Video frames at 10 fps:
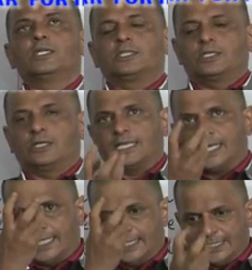So,
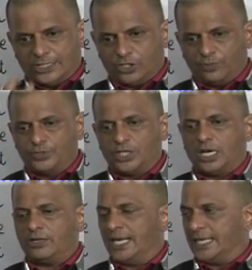current is
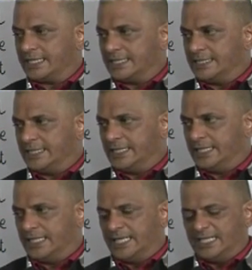absorbed,
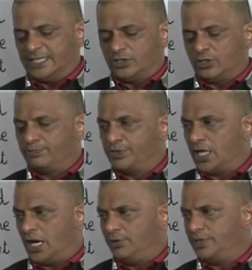electricity heat is
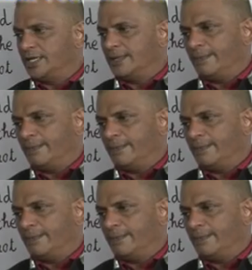absorbed,